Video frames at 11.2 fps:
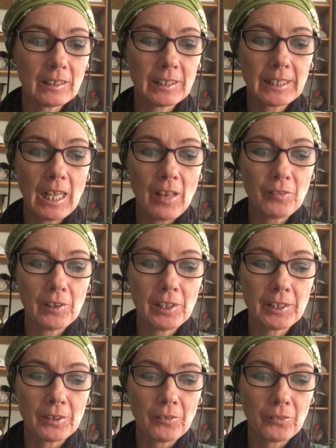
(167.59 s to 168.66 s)
a
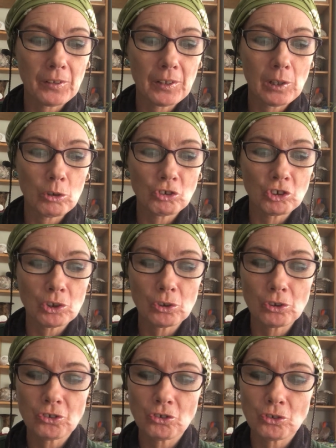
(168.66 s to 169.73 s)
Catholic
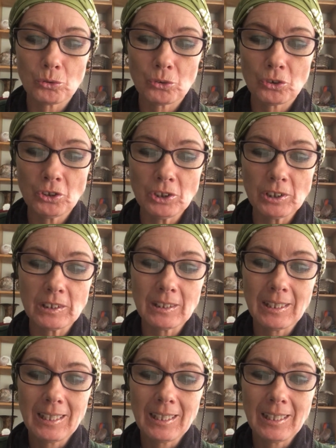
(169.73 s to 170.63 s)
theological student,